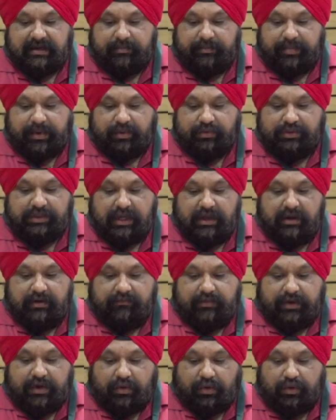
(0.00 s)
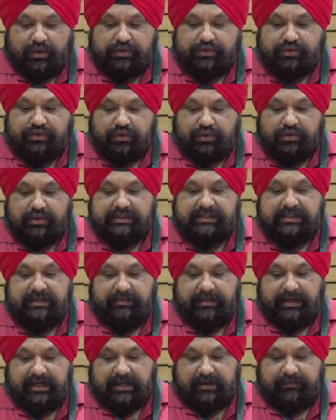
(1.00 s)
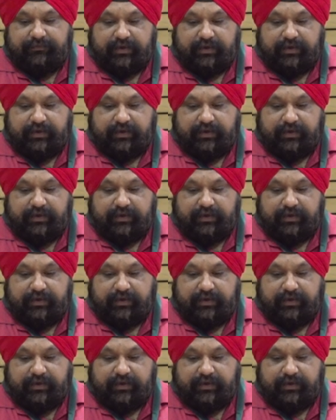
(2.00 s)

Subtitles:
compounds were also similar.